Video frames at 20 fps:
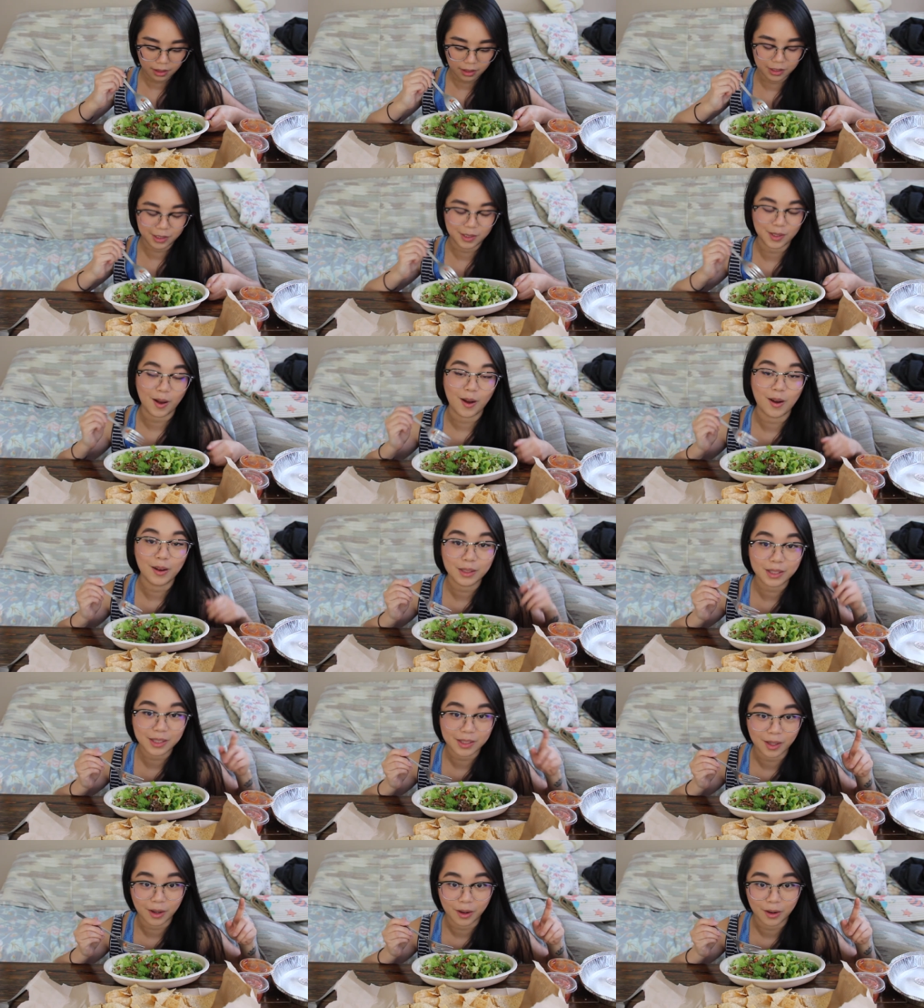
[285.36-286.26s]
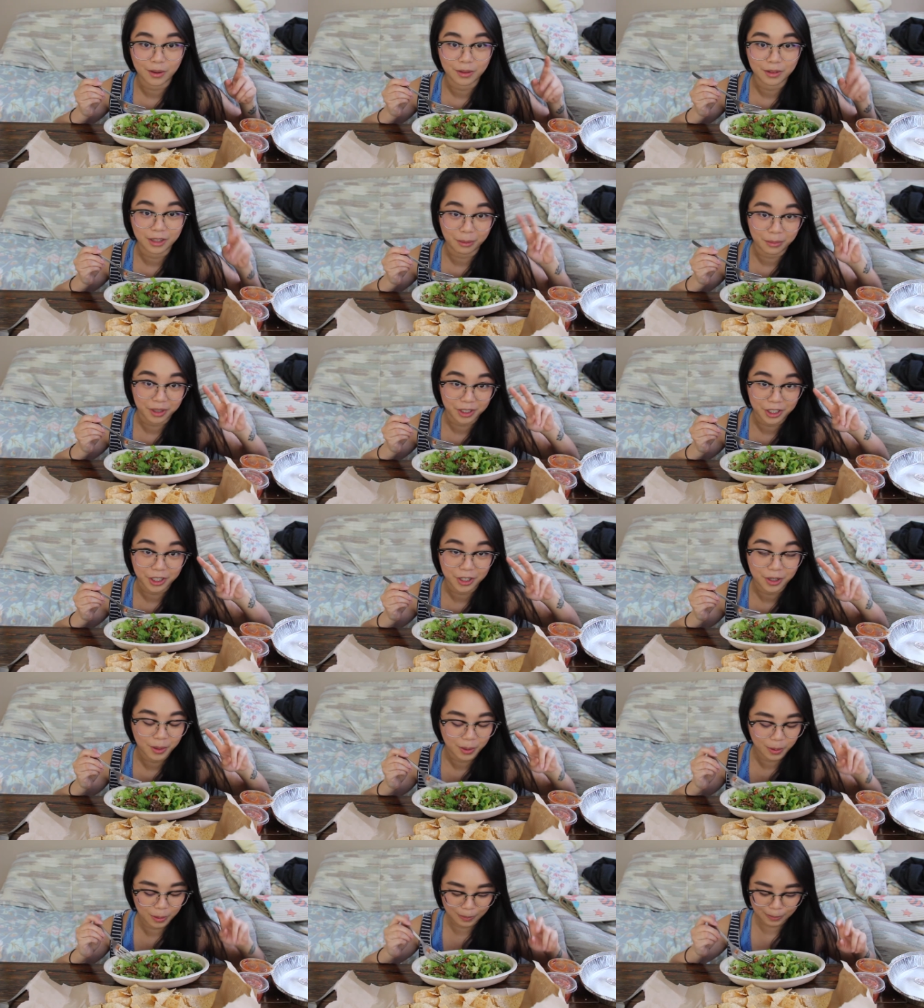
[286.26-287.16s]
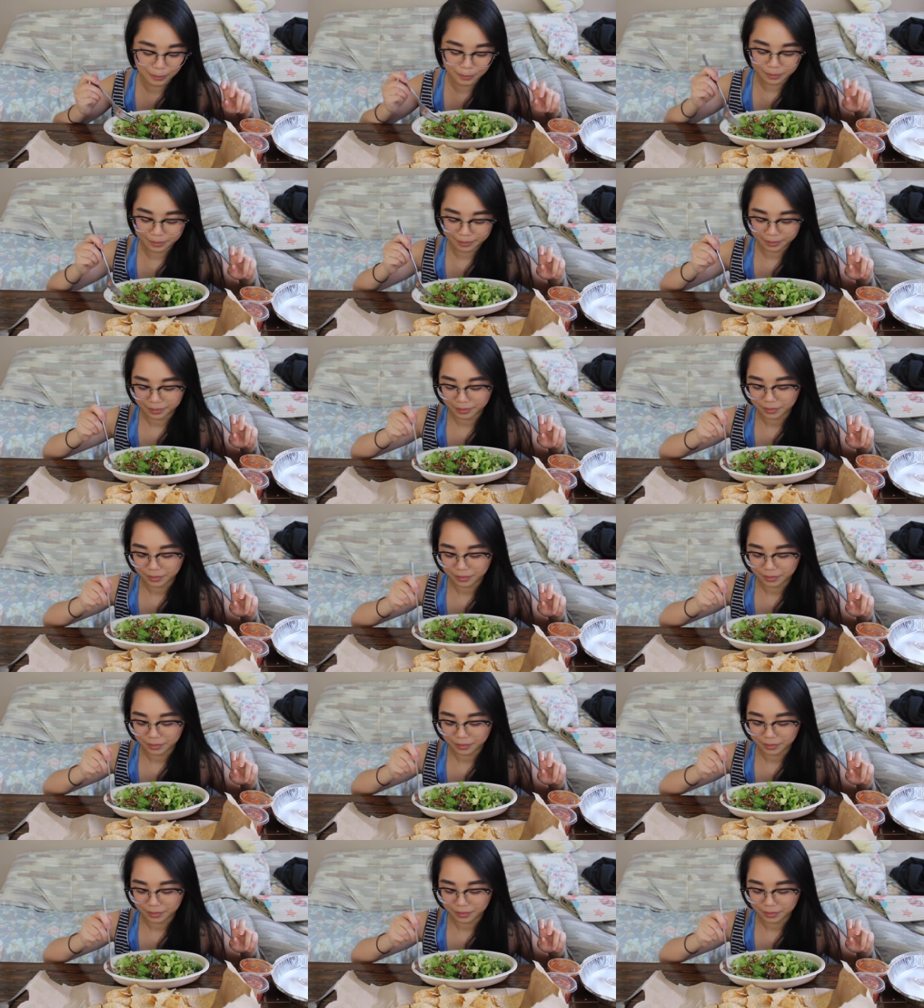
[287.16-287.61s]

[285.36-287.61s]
it's also, number two,